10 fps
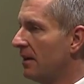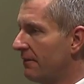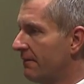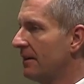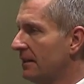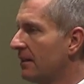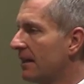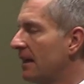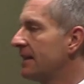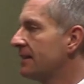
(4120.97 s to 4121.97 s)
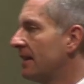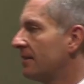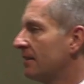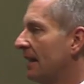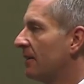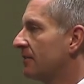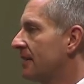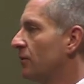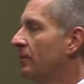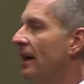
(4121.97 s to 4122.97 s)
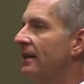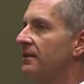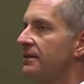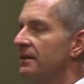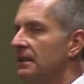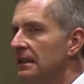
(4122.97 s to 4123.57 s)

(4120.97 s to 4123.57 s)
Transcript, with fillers: a fairly thick ice layer, several miles.